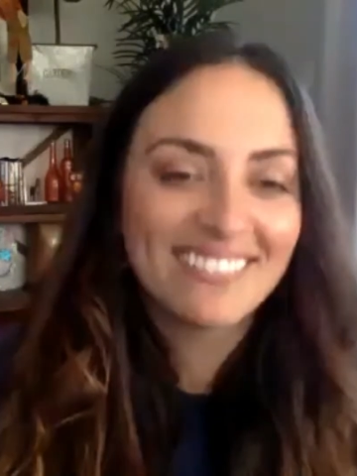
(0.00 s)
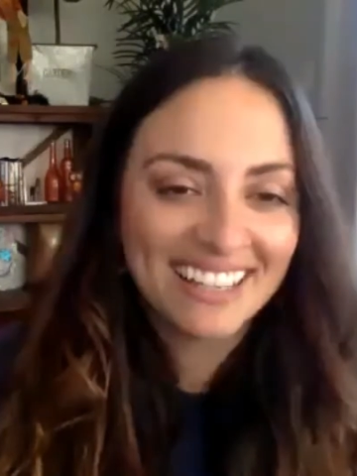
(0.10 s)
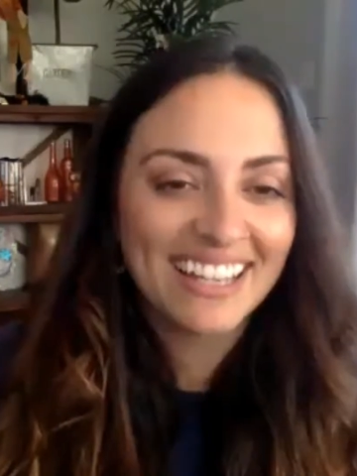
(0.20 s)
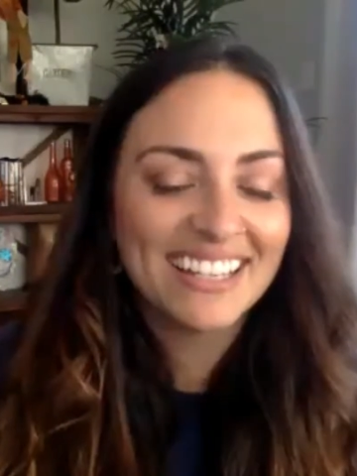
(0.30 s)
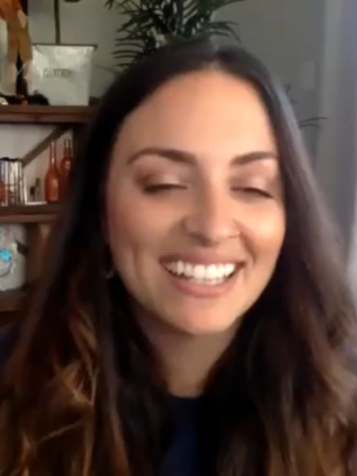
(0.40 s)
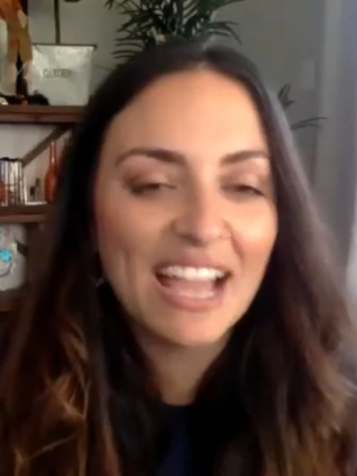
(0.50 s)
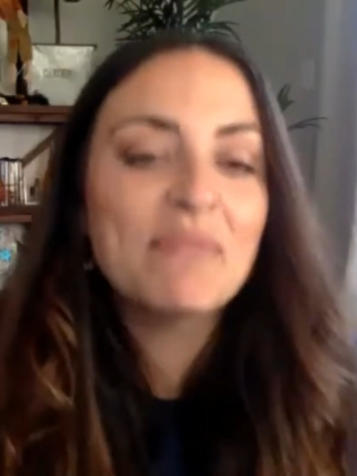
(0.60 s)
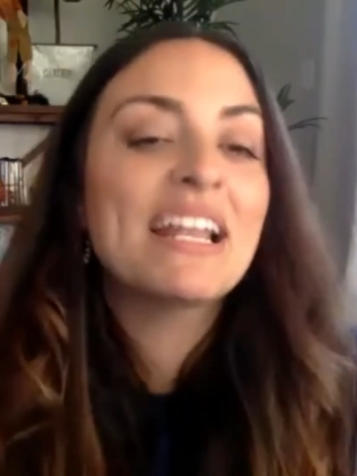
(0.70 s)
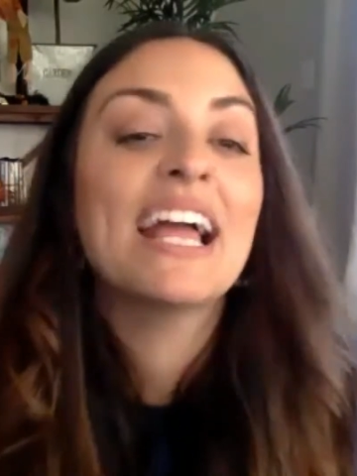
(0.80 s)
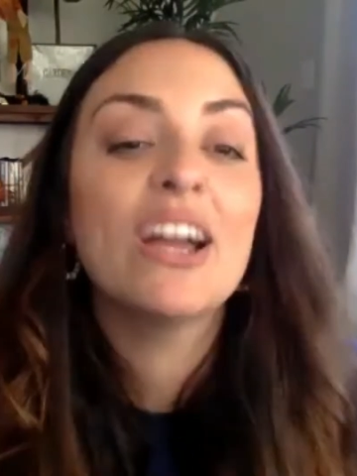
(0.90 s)
I
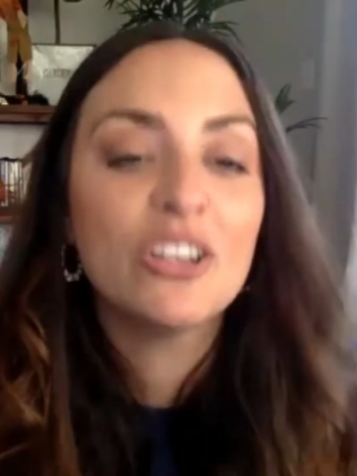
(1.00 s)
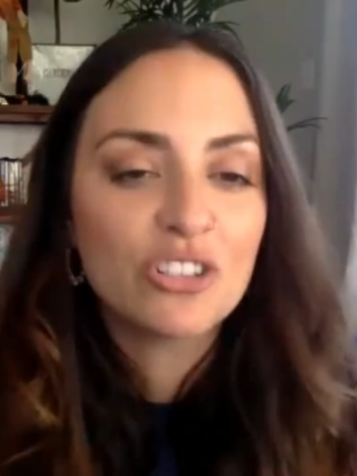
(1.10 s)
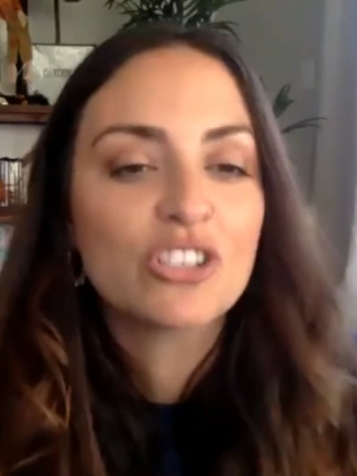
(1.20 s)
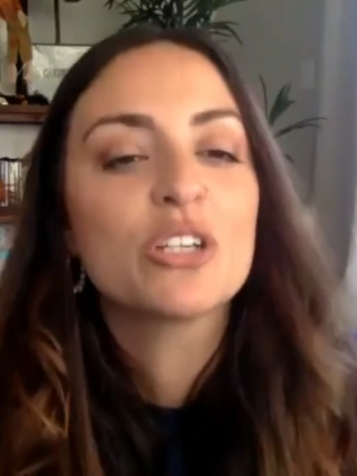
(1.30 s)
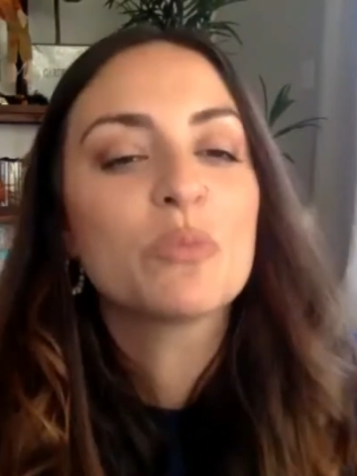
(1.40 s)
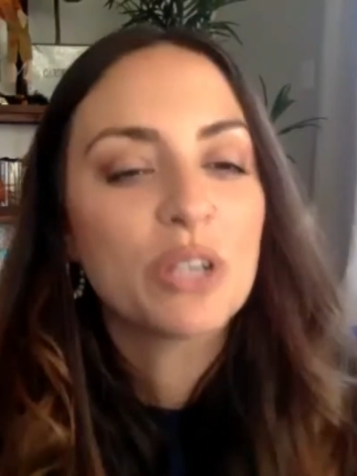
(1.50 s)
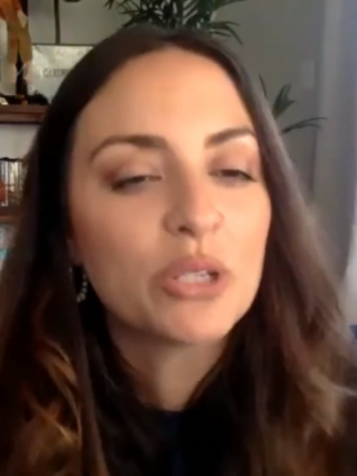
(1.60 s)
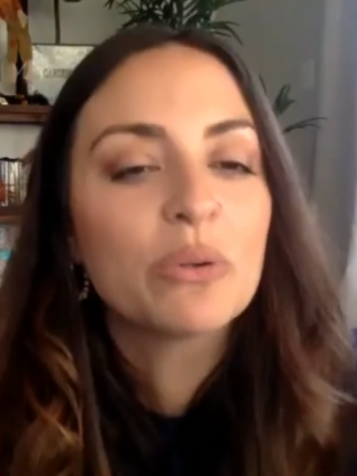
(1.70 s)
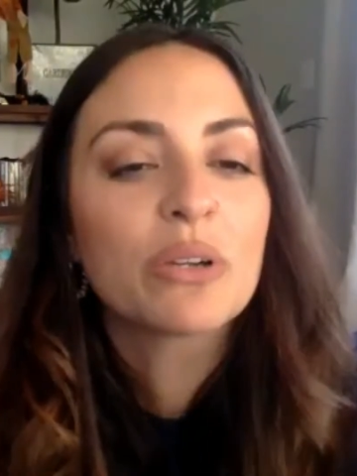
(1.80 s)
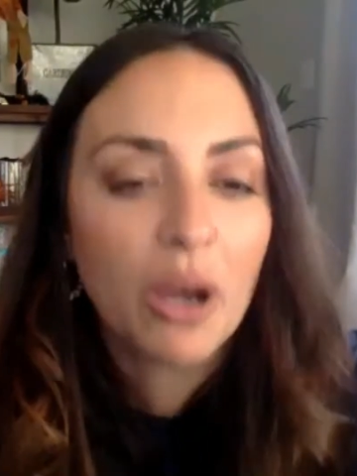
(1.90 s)
mean, I understood where
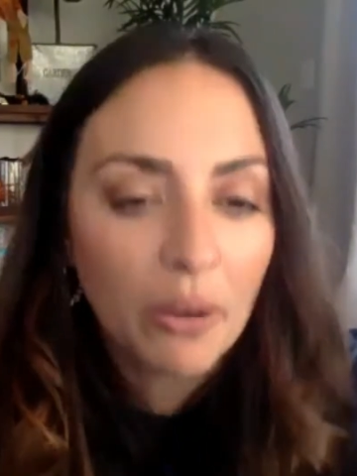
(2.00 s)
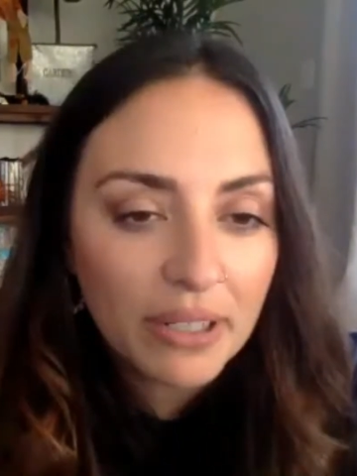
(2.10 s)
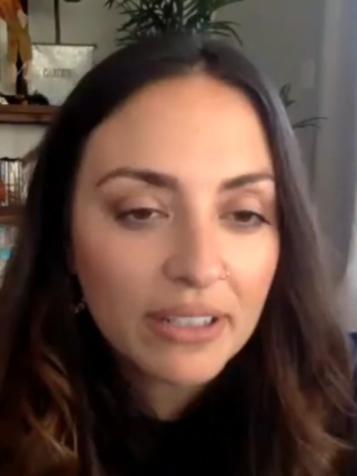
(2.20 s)
you were going.